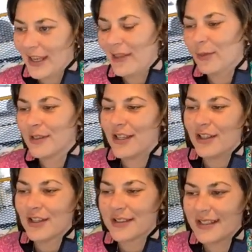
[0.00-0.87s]
You get the ones
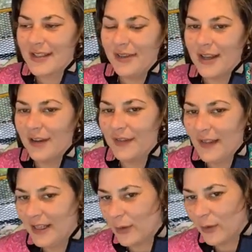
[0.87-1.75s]
that adjust to civvy life,
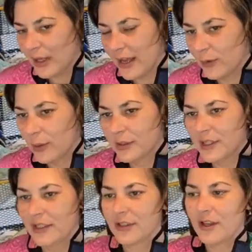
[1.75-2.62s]
and then you get the
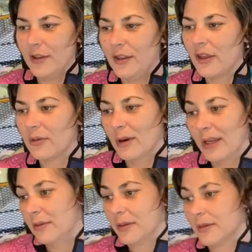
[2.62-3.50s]
ones that just go the other
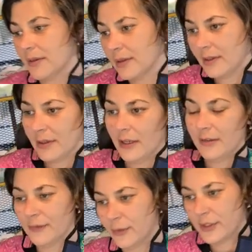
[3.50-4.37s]
way.
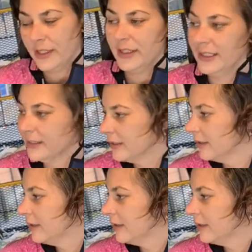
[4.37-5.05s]
Unfortunately.